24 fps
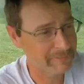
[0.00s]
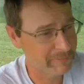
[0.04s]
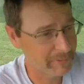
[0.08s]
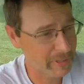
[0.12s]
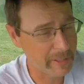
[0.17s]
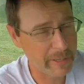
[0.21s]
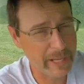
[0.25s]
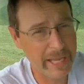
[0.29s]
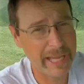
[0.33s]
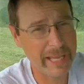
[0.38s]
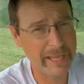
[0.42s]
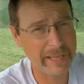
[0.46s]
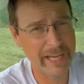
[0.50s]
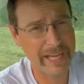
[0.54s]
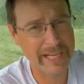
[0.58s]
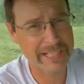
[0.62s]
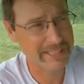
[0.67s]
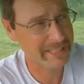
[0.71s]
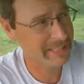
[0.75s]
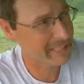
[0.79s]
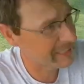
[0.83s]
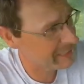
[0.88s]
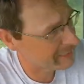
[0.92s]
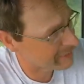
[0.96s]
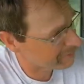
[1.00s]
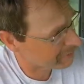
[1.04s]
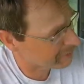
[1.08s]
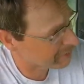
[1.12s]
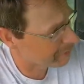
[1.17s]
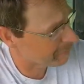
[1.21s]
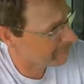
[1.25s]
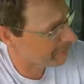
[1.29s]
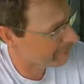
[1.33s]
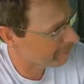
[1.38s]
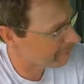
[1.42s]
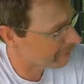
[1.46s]
We actually getting a little
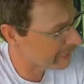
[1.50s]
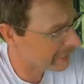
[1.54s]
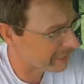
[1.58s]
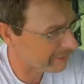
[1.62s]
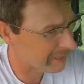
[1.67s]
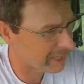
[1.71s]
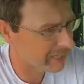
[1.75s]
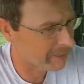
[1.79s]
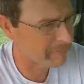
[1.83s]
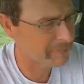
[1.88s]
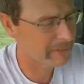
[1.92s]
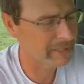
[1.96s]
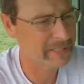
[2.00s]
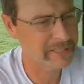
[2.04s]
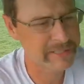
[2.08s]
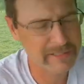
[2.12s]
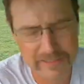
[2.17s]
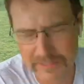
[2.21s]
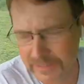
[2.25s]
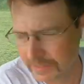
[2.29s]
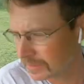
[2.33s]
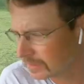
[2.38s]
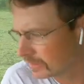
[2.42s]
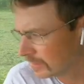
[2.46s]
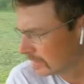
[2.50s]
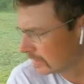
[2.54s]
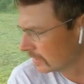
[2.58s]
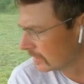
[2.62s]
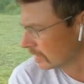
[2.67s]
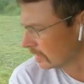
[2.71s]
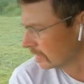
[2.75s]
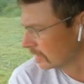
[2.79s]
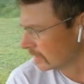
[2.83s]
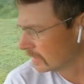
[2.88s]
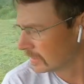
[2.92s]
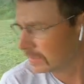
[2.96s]
bit of rain in our place.
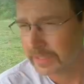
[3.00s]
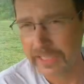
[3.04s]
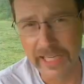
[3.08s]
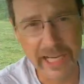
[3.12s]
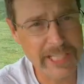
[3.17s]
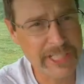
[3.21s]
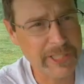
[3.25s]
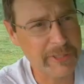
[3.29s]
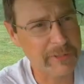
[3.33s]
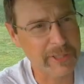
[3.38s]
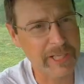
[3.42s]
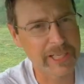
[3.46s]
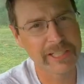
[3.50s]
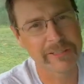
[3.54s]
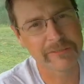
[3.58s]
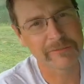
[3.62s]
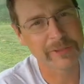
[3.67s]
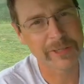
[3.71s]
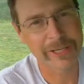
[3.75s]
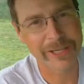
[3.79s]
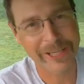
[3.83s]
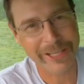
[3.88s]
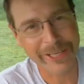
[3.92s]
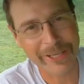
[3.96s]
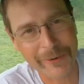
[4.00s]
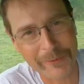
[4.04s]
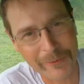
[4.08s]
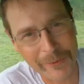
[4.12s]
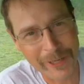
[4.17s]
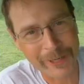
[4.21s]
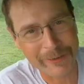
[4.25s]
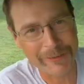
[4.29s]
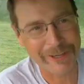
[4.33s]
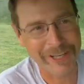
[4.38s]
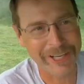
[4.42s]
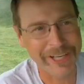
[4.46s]
That's okay. We're not getting no
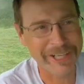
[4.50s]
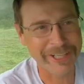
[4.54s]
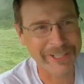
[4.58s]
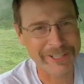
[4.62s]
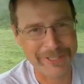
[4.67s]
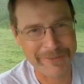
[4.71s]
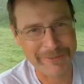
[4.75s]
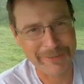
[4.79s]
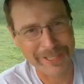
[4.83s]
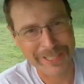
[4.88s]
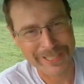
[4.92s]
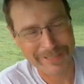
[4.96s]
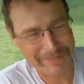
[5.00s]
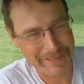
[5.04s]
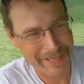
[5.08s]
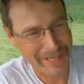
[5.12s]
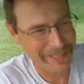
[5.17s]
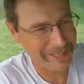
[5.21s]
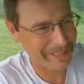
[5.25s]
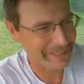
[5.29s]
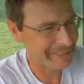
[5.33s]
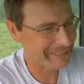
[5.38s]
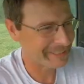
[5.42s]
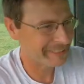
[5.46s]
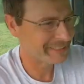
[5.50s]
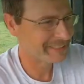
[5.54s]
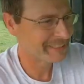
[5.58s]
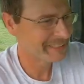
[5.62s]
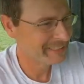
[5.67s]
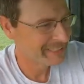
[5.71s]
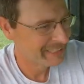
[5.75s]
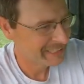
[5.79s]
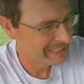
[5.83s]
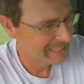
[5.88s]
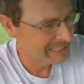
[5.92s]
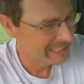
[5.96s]
rain right here, so we're just hay cut.
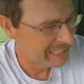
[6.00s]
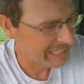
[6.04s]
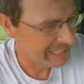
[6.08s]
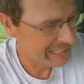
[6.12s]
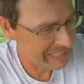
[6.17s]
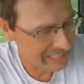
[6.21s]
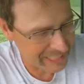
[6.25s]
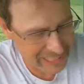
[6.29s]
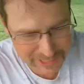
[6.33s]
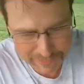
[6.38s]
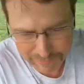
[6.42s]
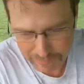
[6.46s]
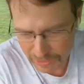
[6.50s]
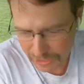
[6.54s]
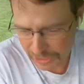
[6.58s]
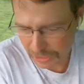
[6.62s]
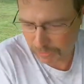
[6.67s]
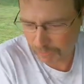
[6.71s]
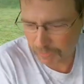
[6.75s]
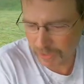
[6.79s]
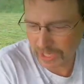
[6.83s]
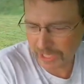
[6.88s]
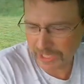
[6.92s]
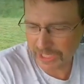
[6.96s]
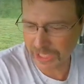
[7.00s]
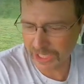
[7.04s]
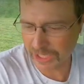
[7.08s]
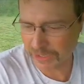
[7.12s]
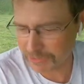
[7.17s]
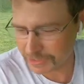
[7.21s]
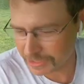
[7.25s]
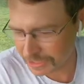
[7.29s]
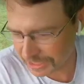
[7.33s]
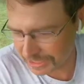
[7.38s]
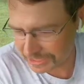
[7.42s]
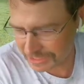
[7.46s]
I did sprinkle a while ago,
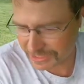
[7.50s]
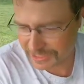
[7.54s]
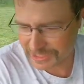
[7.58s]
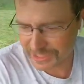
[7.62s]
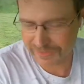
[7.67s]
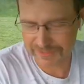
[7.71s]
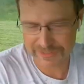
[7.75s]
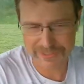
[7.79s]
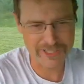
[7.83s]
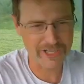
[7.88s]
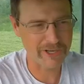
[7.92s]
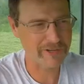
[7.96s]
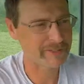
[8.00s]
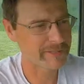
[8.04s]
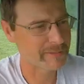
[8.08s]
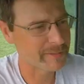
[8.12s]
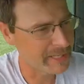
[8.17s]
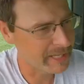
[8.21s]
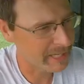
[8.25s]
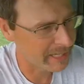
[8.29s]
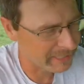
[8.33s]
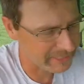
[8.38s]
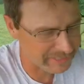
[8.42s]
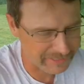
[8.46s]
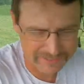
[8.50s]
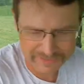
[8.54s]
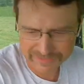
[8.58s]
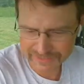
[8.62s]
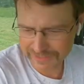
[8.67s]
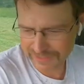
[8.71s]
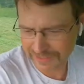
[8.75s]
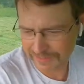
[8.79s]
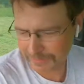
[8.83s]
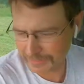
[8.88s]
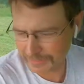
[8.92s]
just enough to show some dots, some